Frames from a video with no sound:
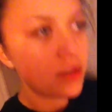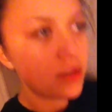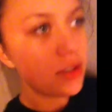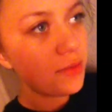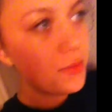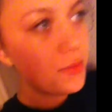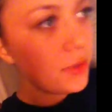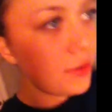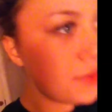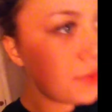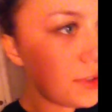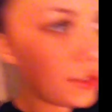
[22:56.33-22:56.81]

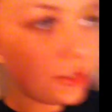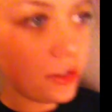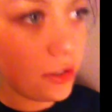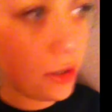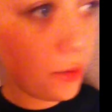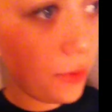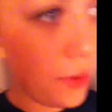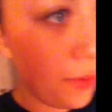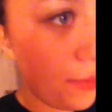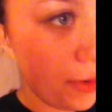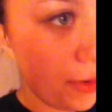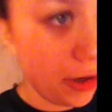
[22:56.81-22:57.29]
Sometimes I look
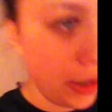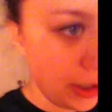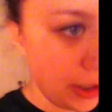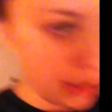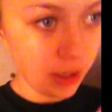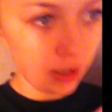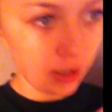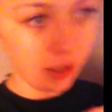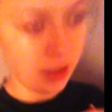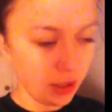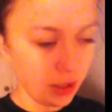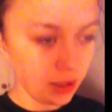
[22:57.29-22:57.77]
at my body
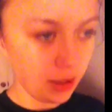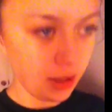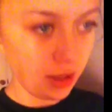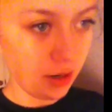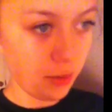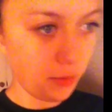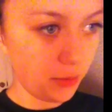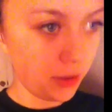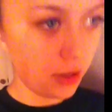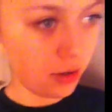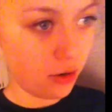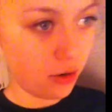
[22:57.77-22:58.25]
and I think that
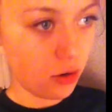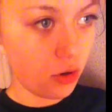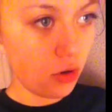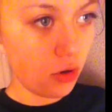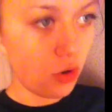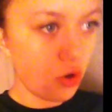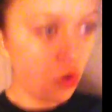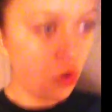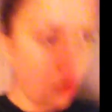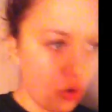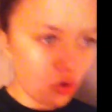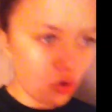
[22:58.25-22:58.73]
I'm like
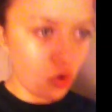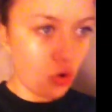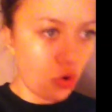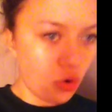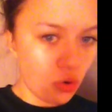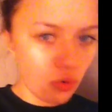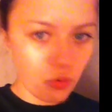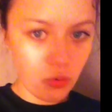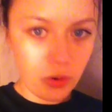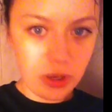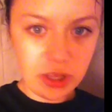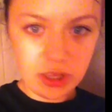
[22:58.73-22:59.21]

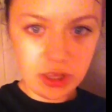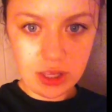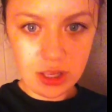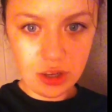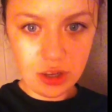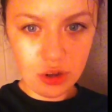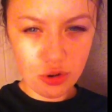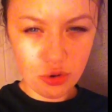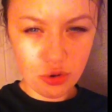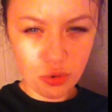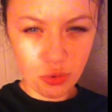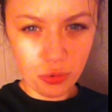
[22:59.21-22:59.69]
really
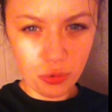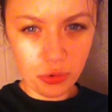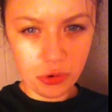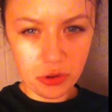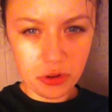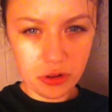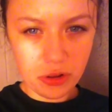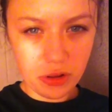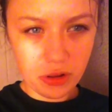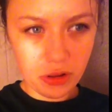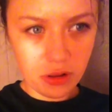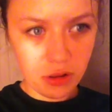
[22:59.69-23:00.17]
cool.
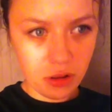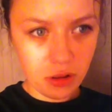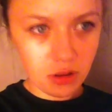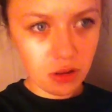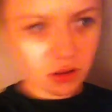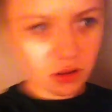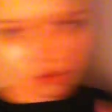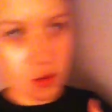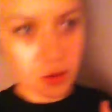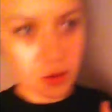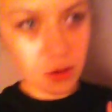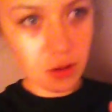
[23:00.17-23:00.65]

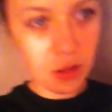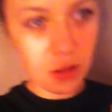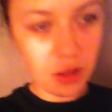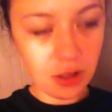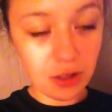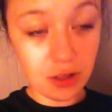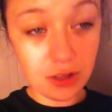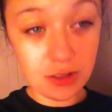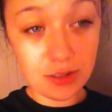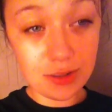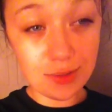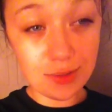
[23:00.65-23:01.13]
And